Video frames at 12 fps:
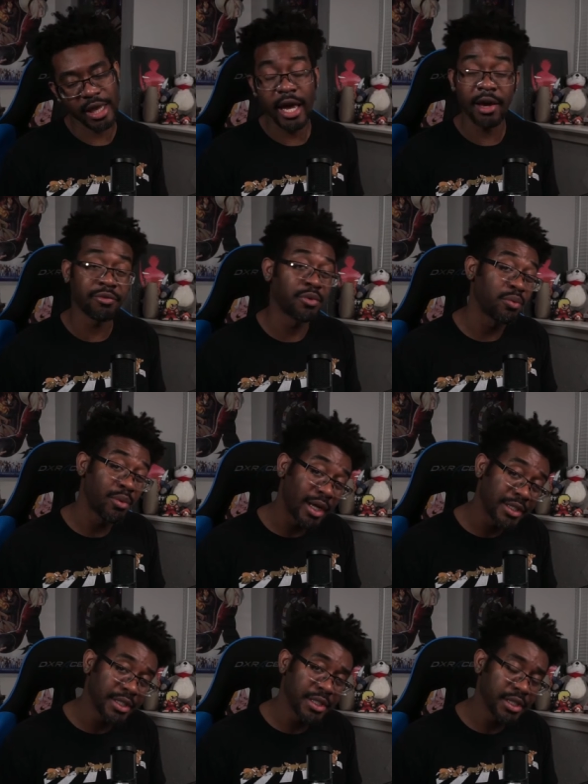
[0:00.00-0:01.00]
after
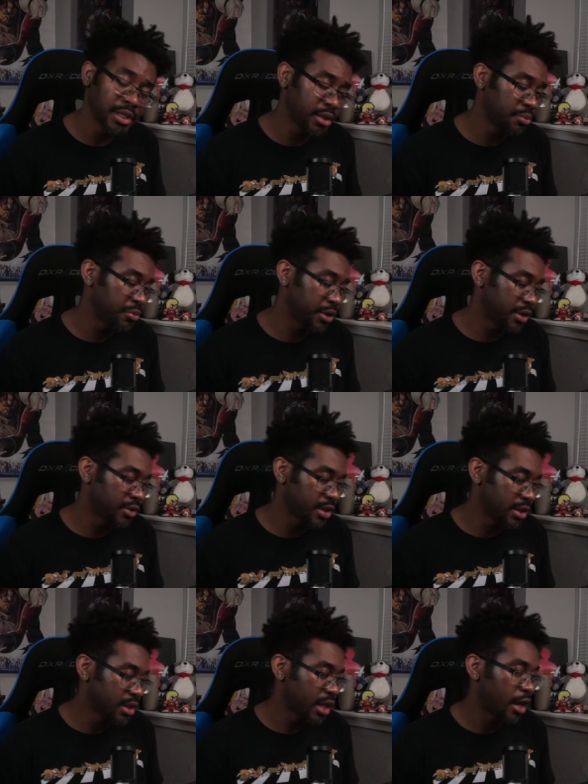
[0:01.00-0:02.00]
watching it because I
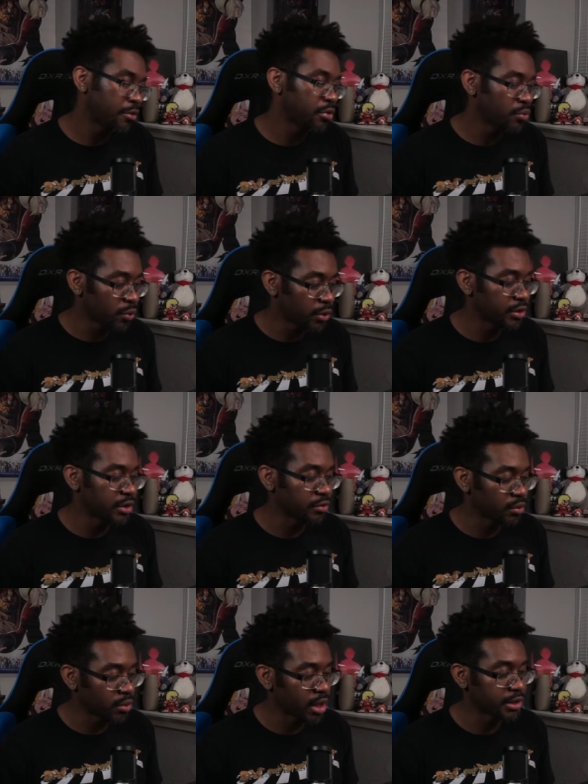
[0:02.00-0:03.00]
did have some words after
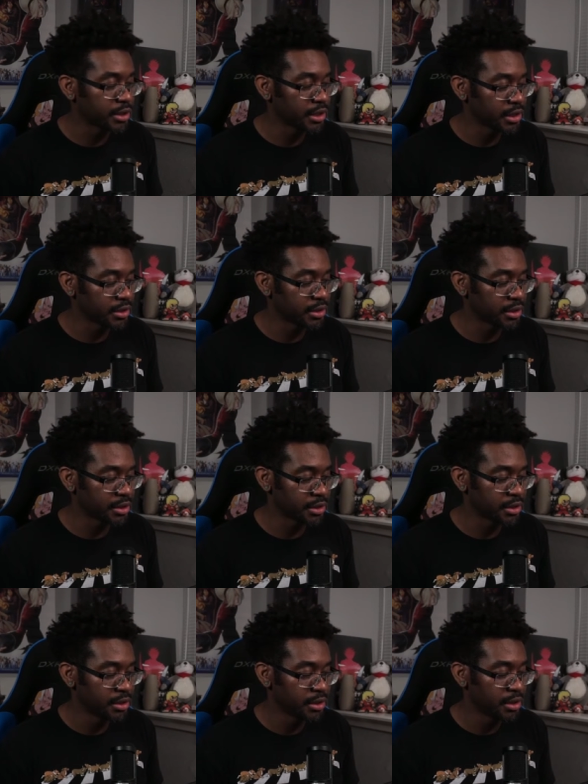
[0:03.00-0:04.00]
watching it, and uh,
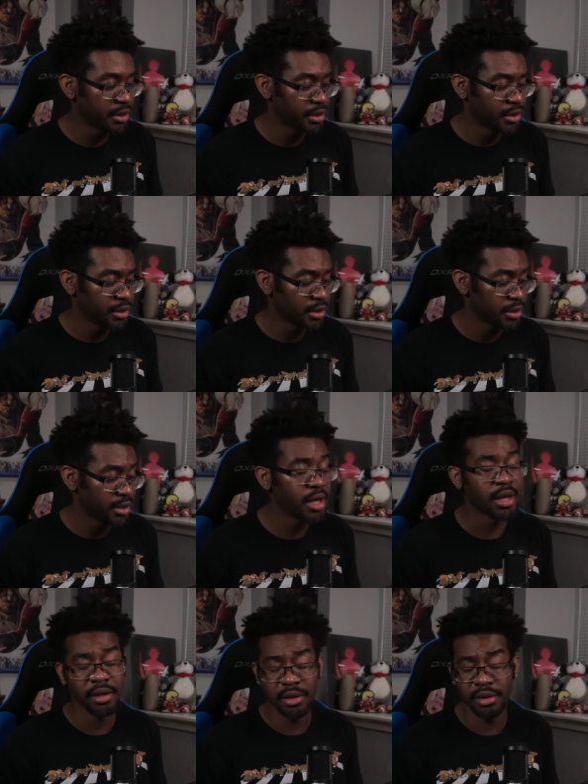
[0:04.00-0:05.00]
yeah,
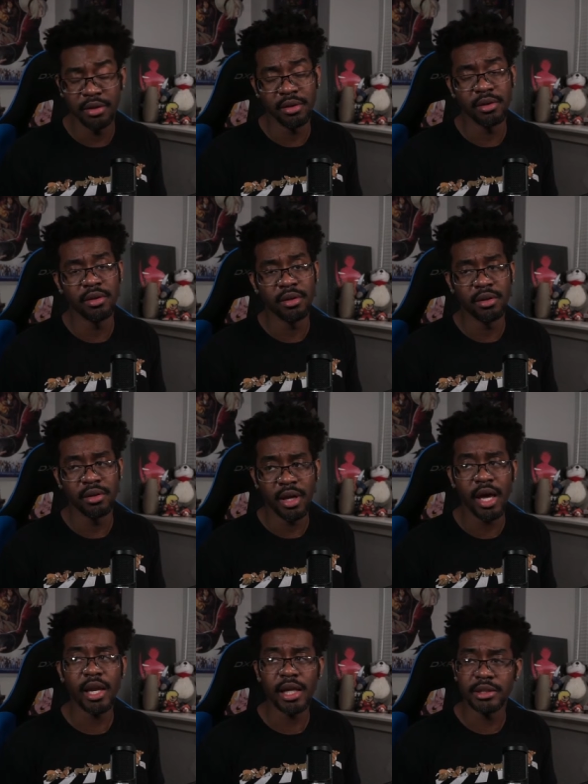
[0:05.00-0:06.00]
had
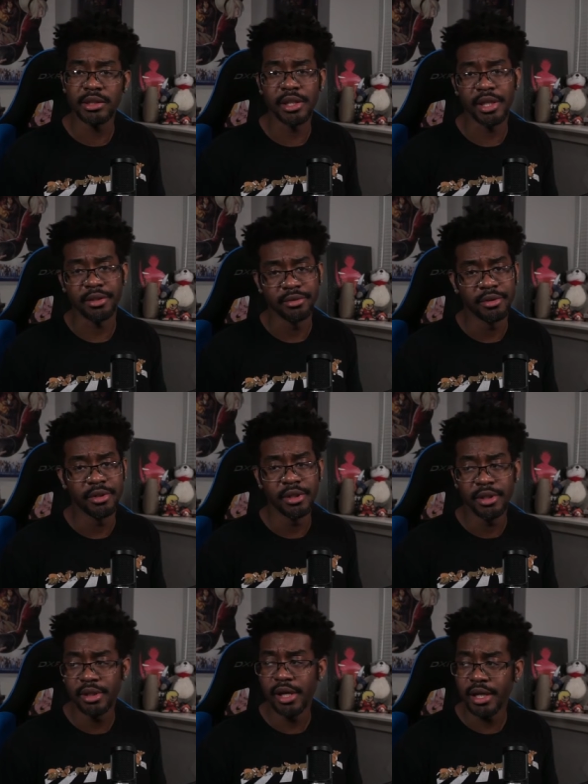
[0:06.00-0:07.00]
a lot to say.
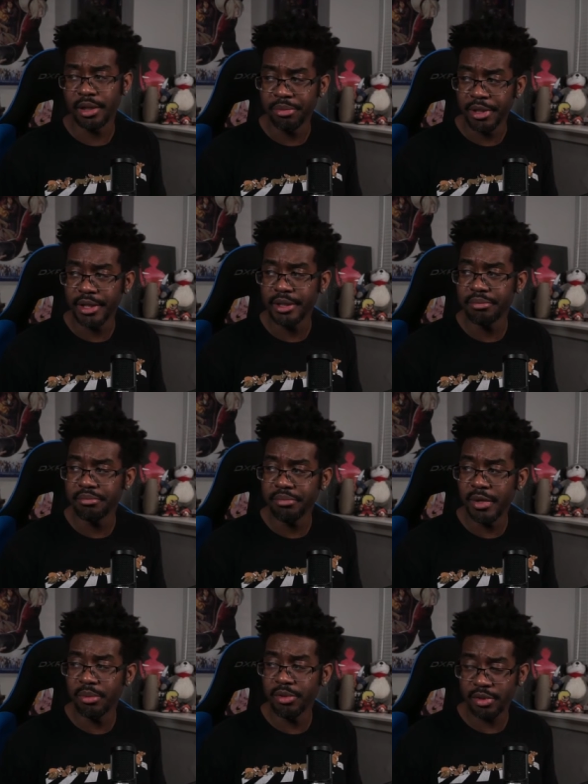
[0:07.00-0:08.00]
I'll admit,
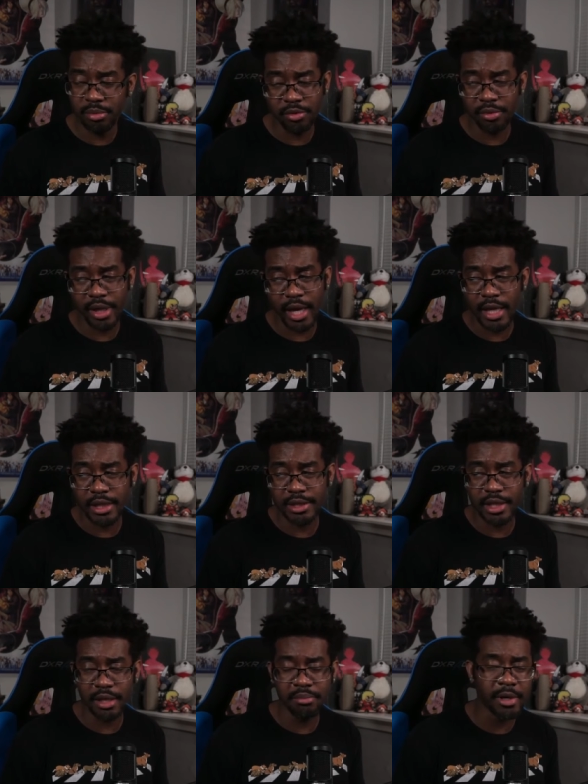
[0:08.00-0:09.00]
maybe some of what I had to
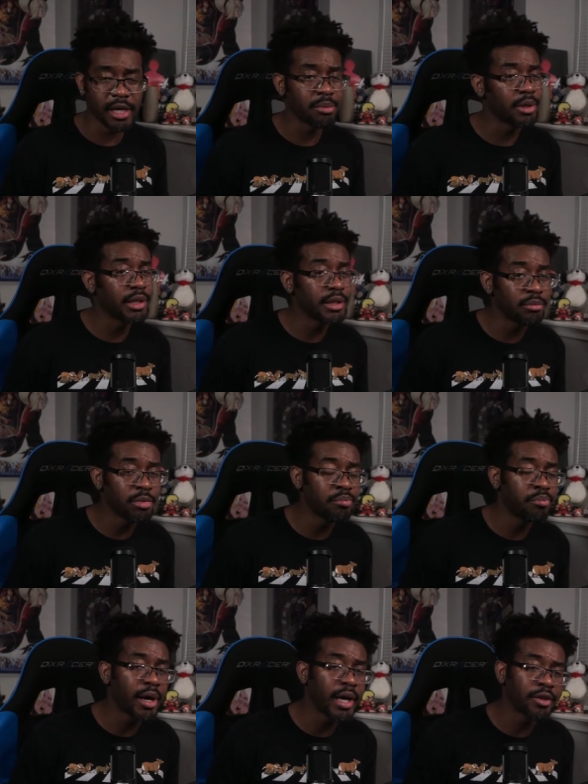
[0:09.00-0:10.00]
say might have been a little bit
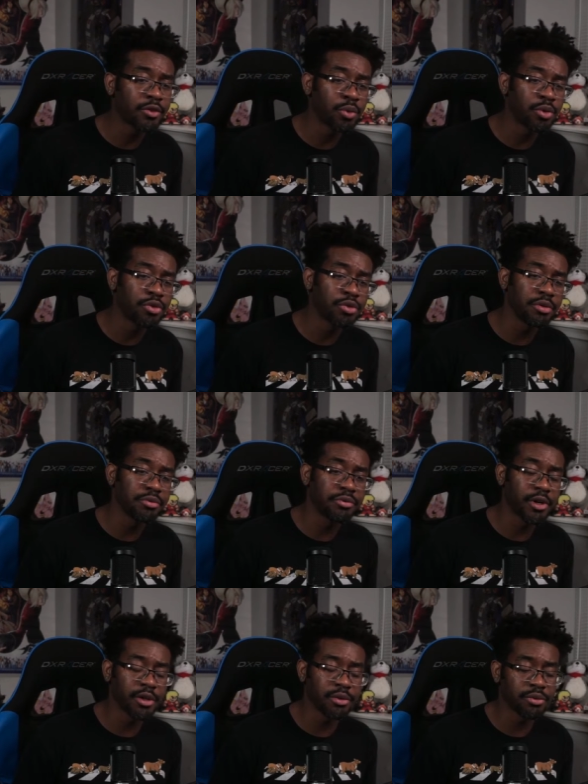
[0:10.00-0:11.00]
biased towards Street
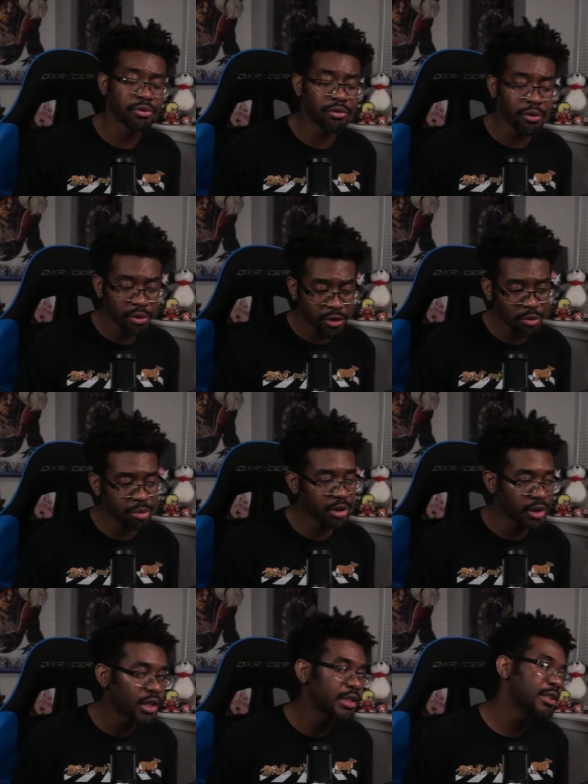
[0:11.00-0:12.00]
Fighter four
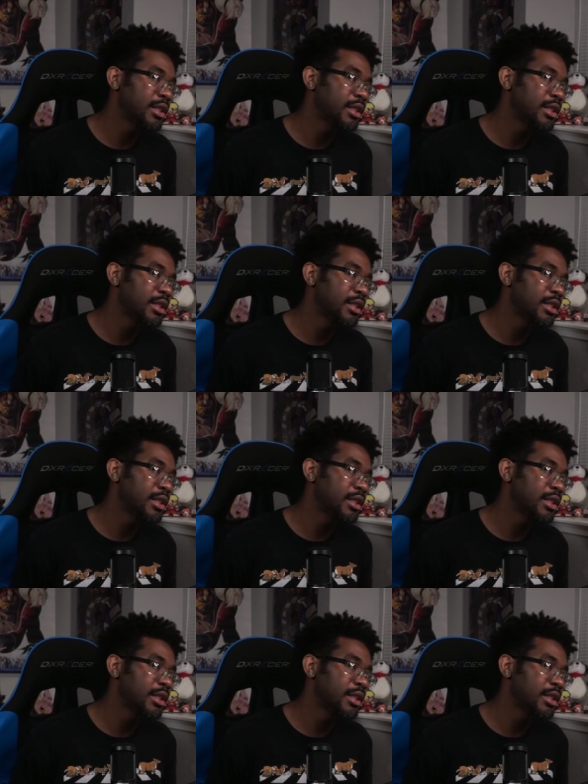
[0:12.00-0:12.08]
because